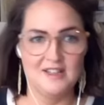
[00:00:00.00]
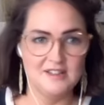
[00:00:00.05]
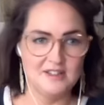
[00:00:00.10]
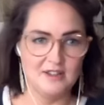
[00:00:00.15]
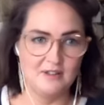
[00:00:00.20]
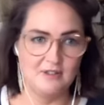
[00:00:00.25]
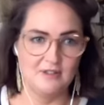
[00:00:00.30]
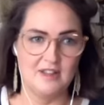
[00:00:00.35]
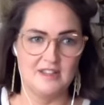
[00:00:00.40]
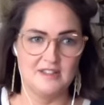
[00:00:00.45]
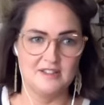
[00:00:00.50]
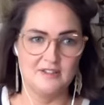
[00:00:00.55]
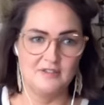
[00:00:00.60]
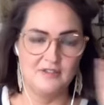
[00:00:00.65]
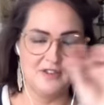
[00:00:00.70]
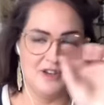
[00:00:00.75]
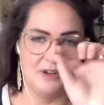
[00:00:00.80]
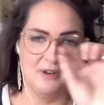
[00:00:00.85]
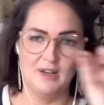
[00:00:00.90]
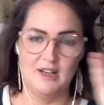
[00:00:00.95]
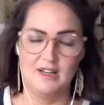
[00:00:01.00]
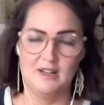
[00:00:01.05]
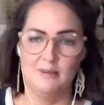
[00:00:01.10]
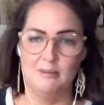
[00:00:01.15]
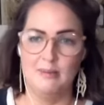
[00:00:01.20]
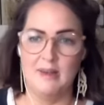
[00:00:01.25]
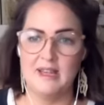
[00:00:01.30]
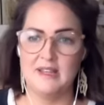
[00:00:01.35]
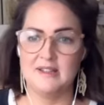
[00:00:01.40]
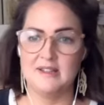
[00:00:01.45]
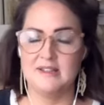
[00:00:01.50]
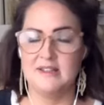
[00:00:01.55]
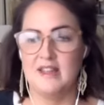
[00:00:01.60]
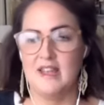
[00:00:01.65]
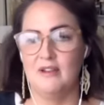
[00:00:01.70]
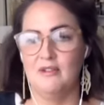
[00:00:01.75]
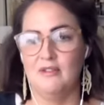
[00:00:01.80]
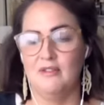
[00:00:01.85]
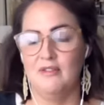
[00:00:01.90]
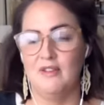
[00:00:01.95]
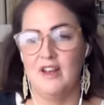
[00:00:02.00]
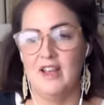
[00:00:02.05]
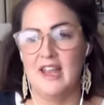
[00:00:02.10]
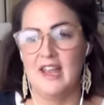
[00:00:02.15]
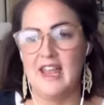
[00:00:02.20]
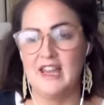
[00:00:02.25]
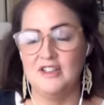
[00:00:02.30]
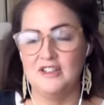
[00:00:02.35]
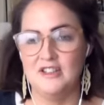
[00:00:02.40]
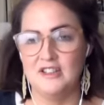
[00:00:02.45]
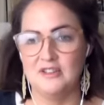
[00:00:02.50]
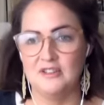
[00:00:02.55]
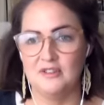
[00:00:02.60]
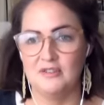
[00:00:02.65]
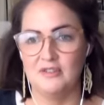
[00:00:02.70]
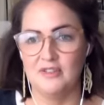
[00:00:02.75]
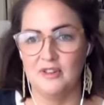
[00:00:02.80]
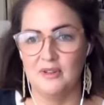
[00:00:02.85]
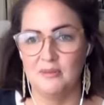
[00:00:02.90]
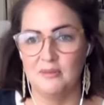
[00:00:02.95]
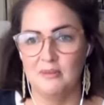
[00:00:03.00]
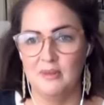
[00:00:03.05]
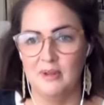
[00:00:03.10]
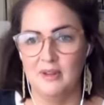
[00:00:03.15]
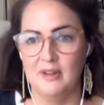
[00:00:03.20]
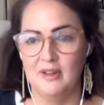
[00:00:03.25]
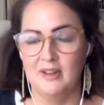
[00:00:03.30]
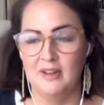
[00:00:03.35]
So there's a few little bits there of like edges of them.